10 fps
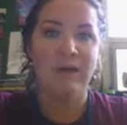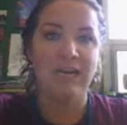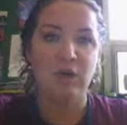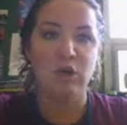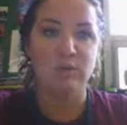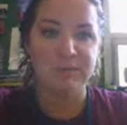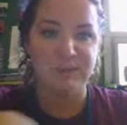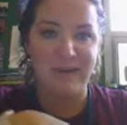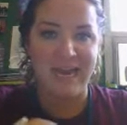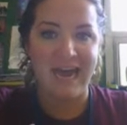many groups
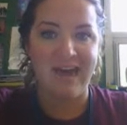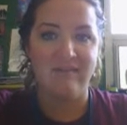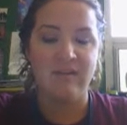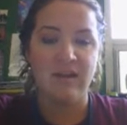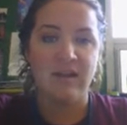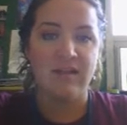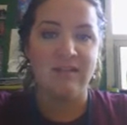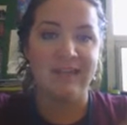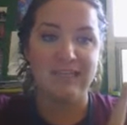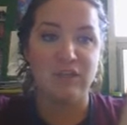we have.
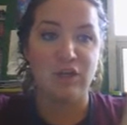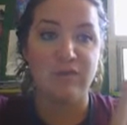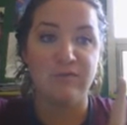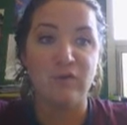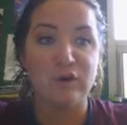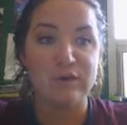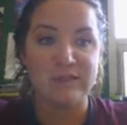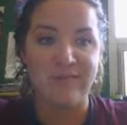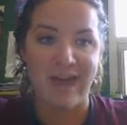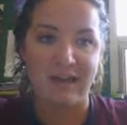That's your
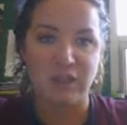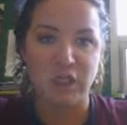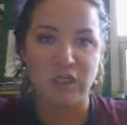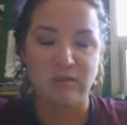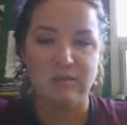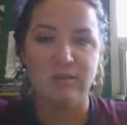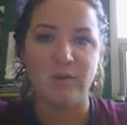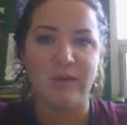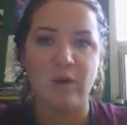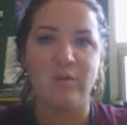first factor.
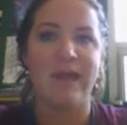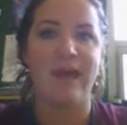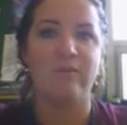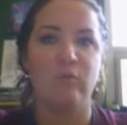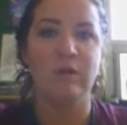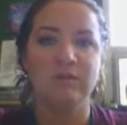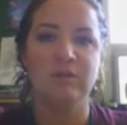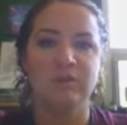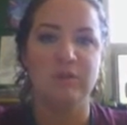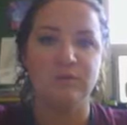So here we have
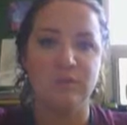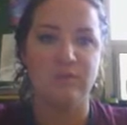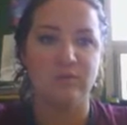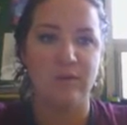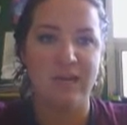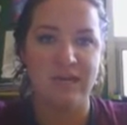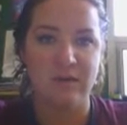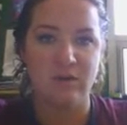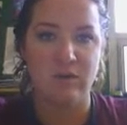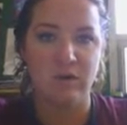1, 2,
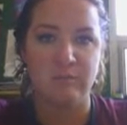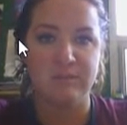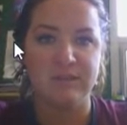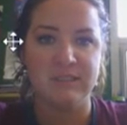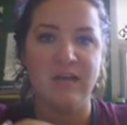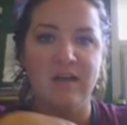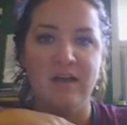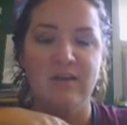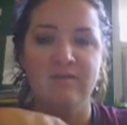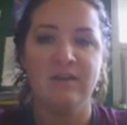3 groups
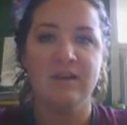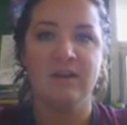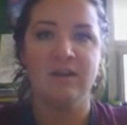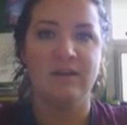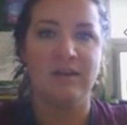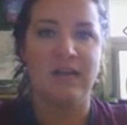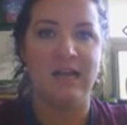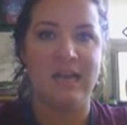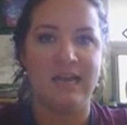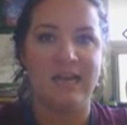of
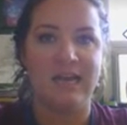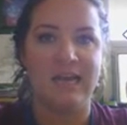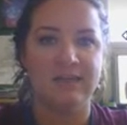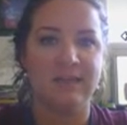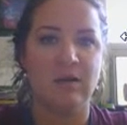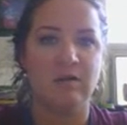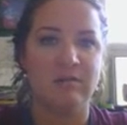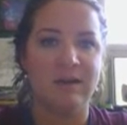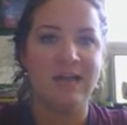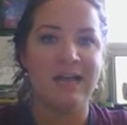9 because there are
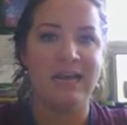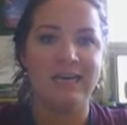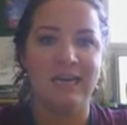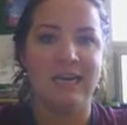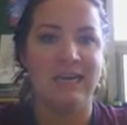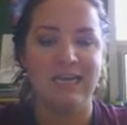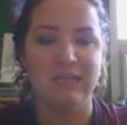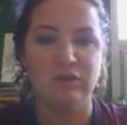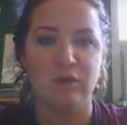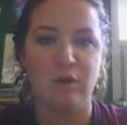9 in
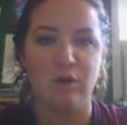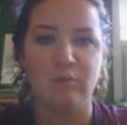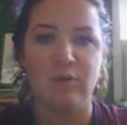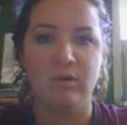each group.